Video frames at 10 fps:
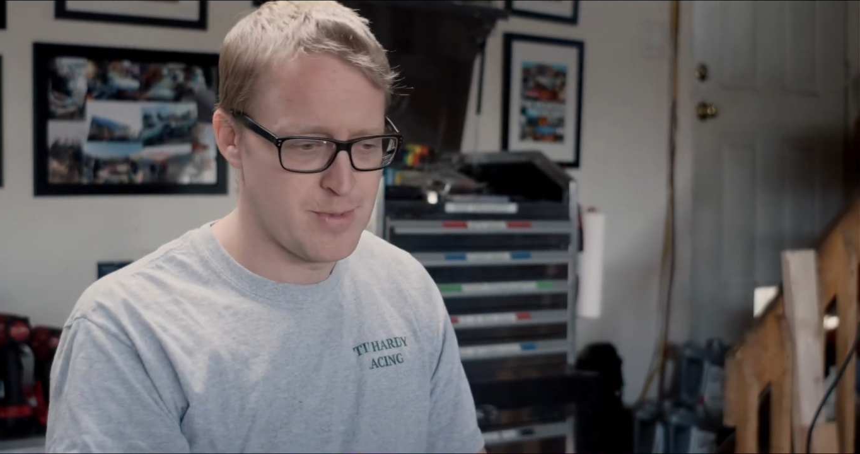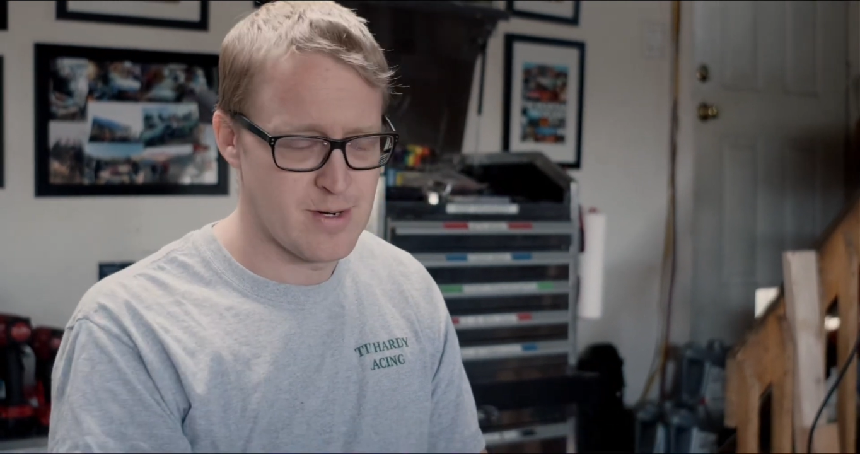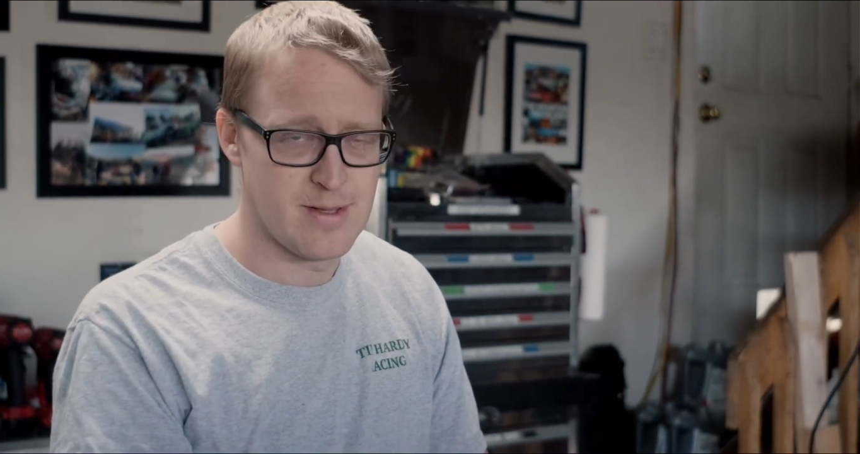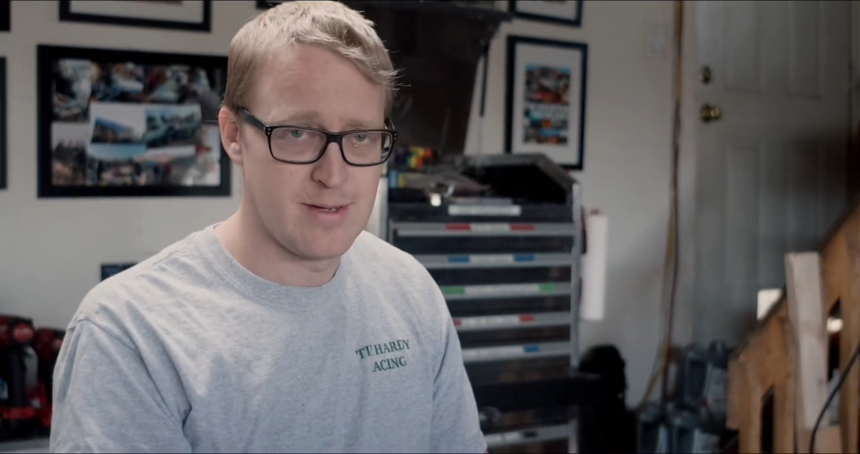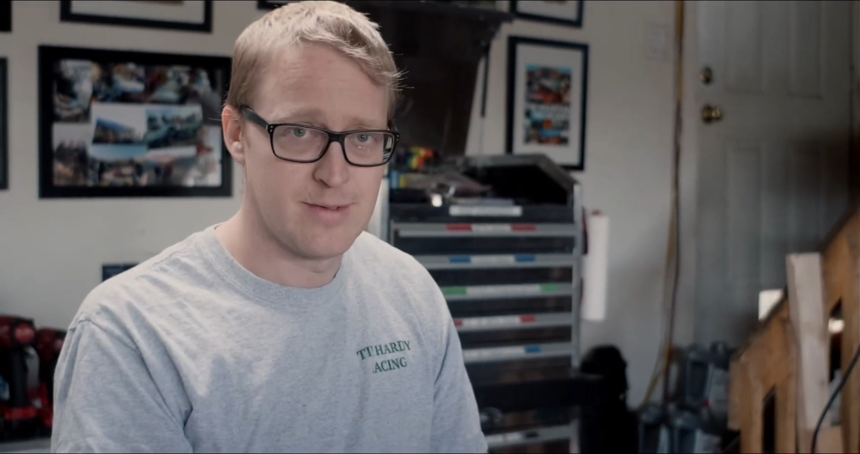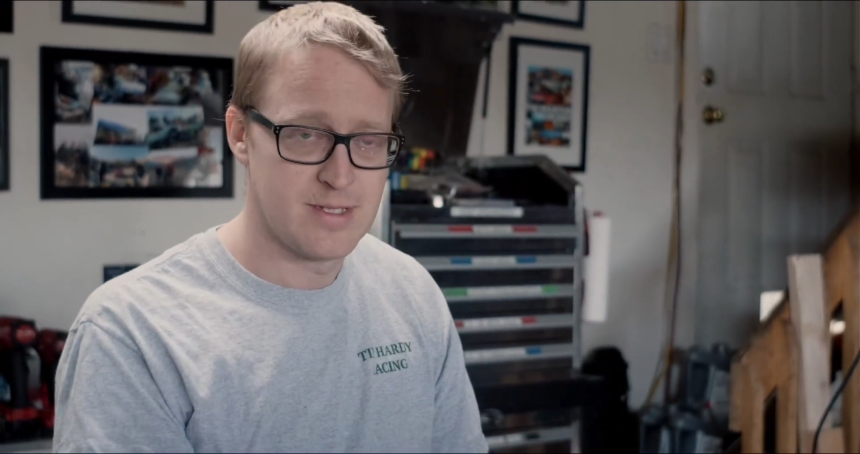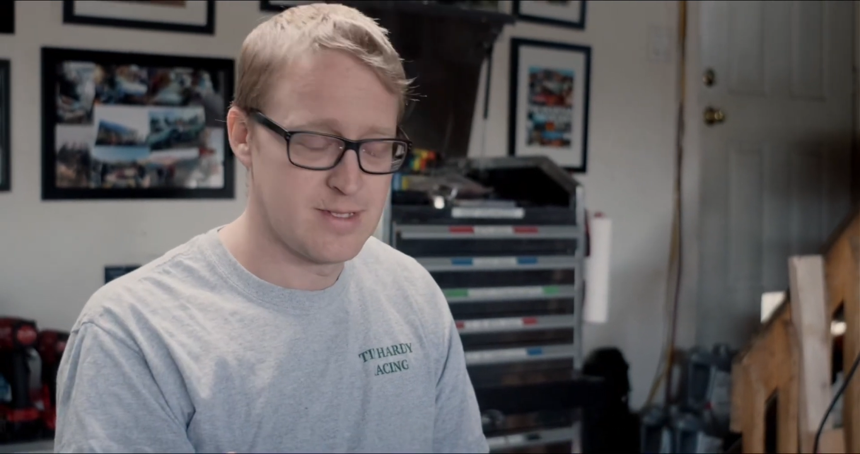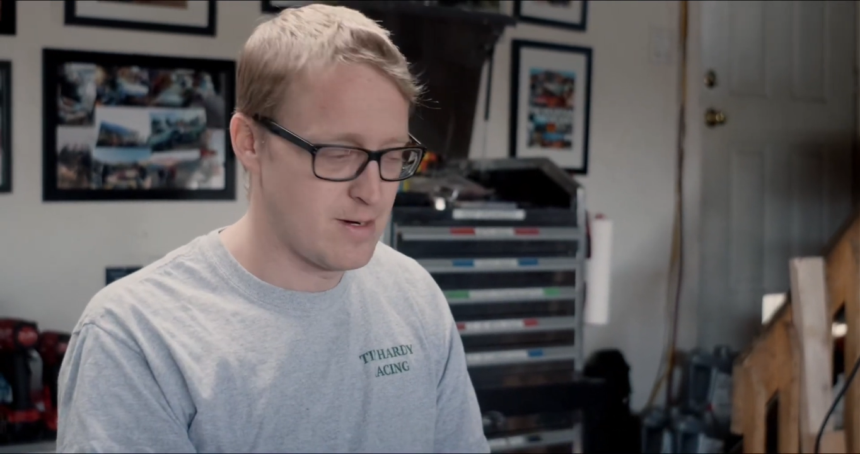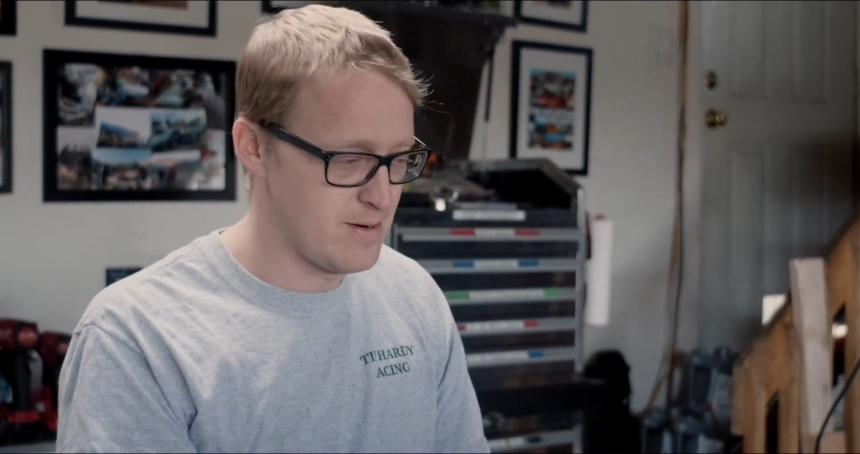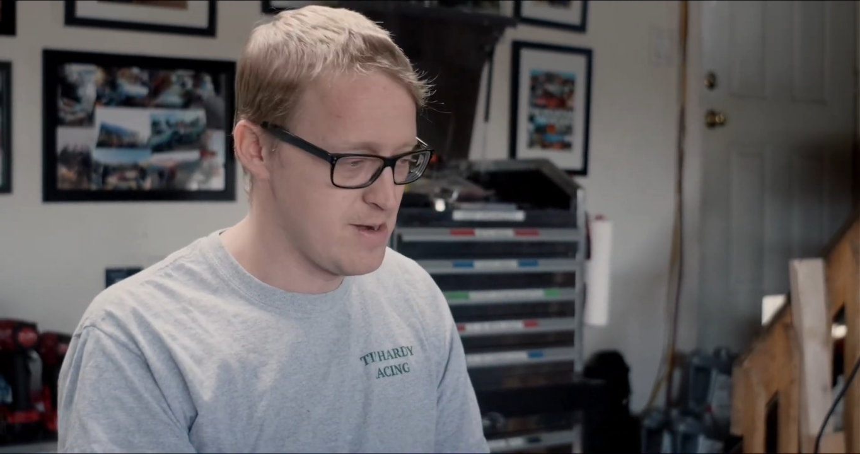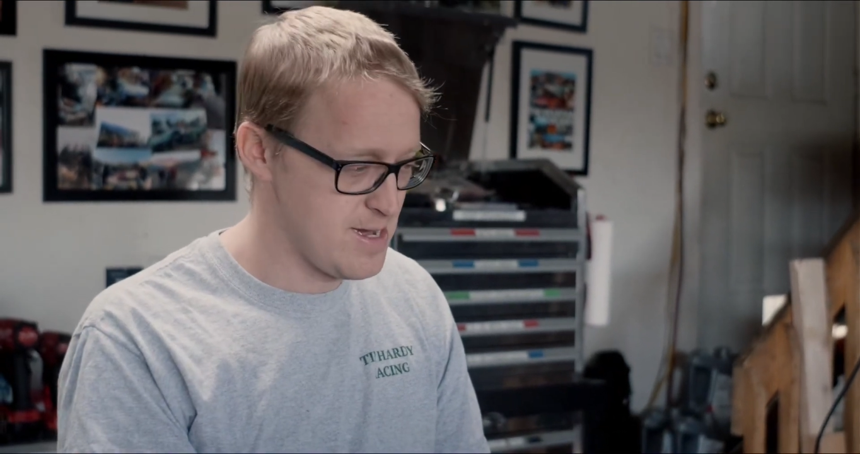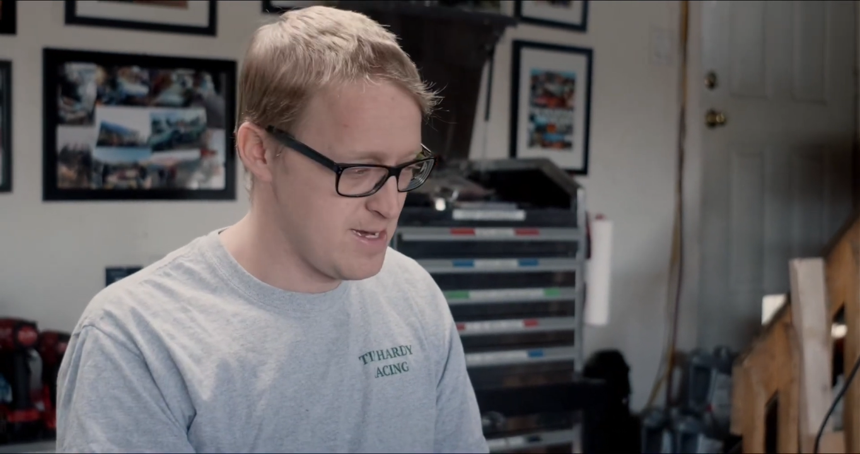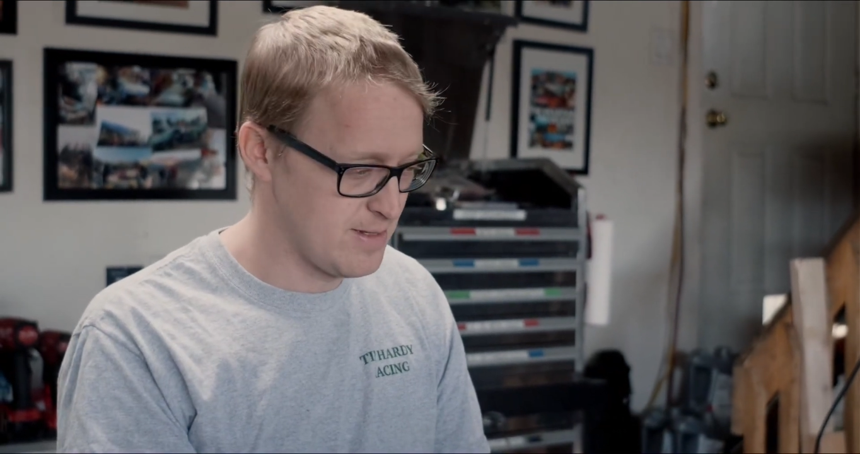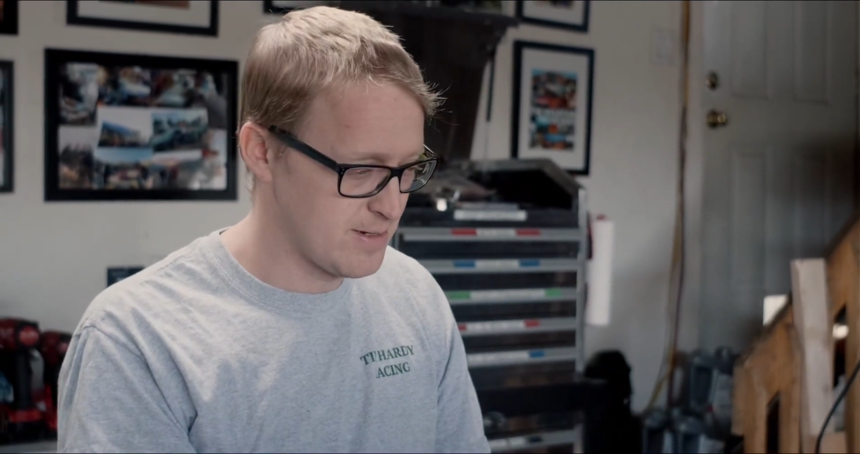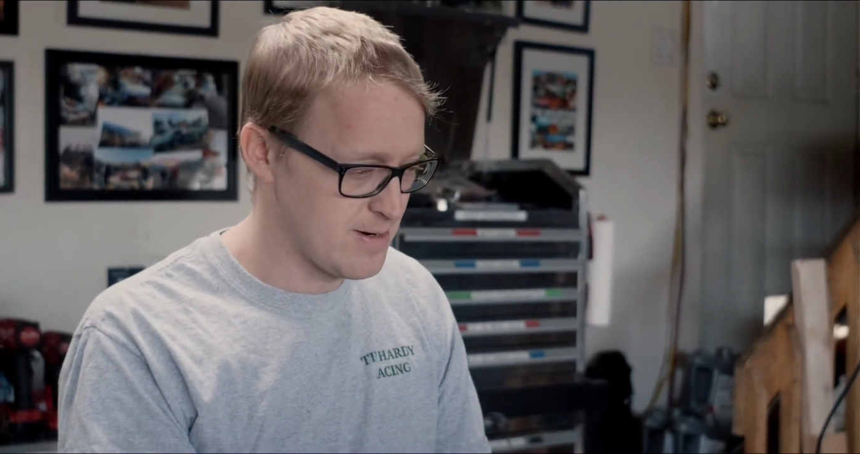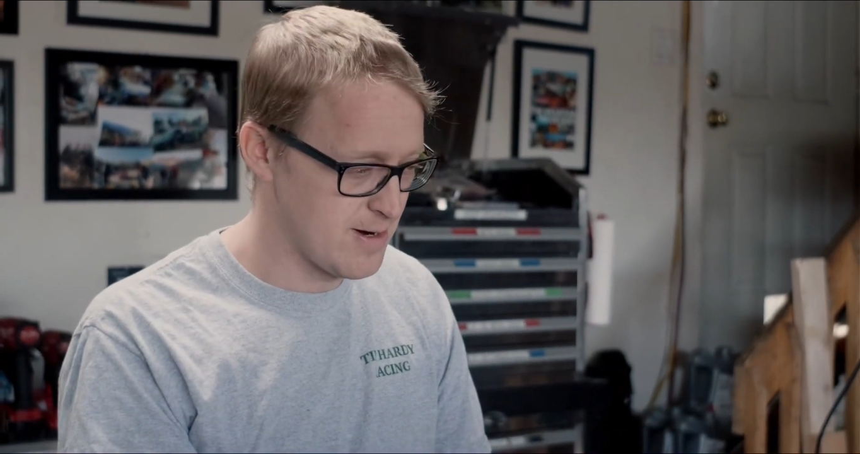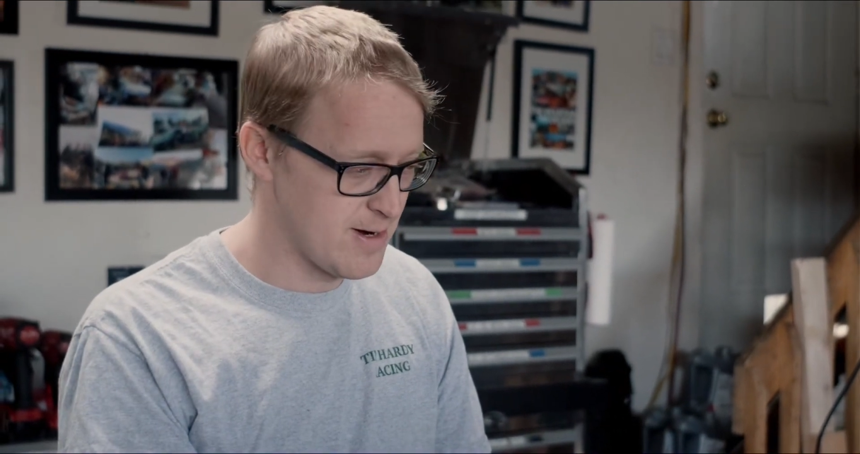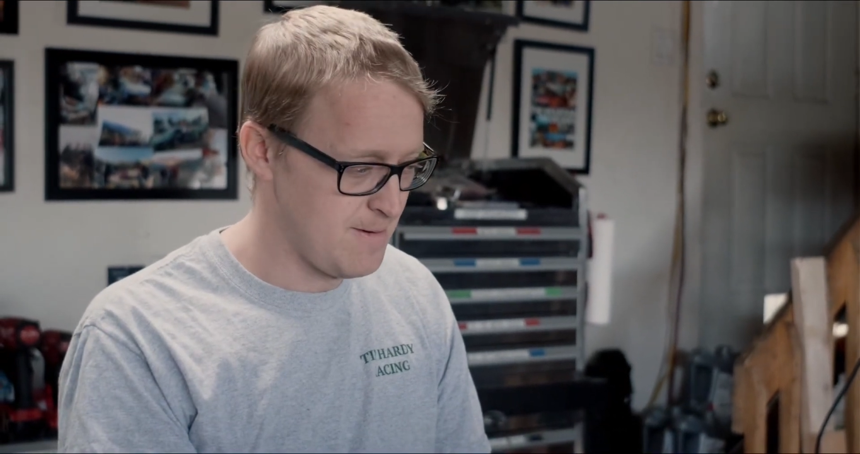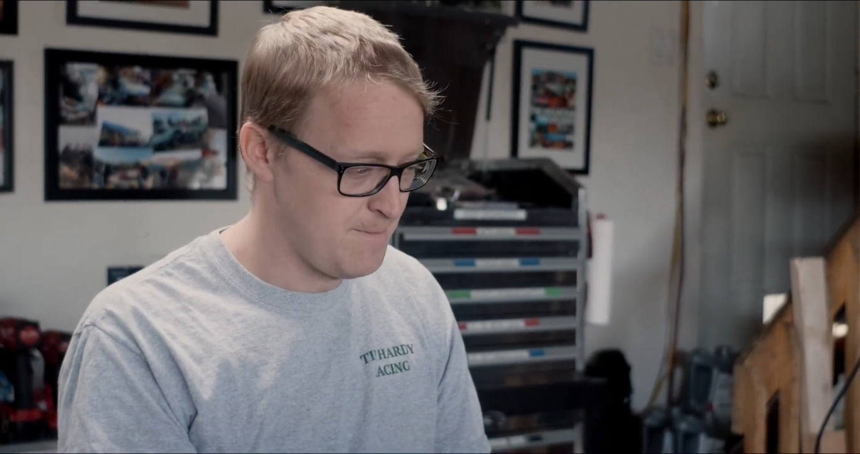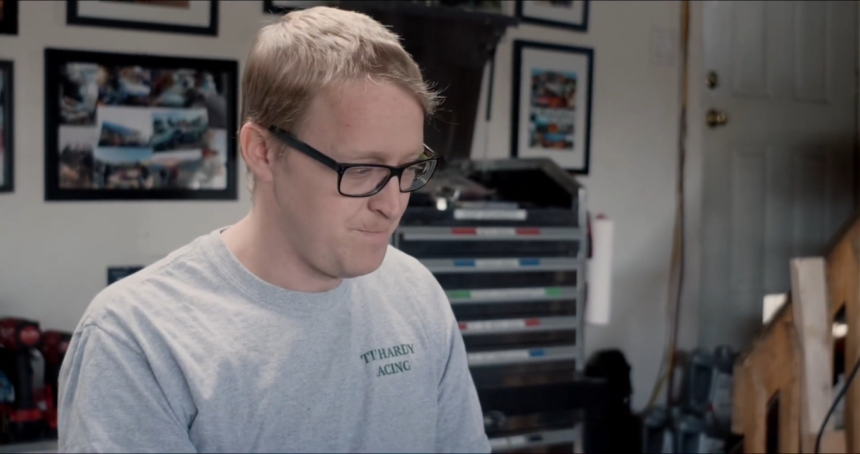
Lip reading: bar that was already in the car.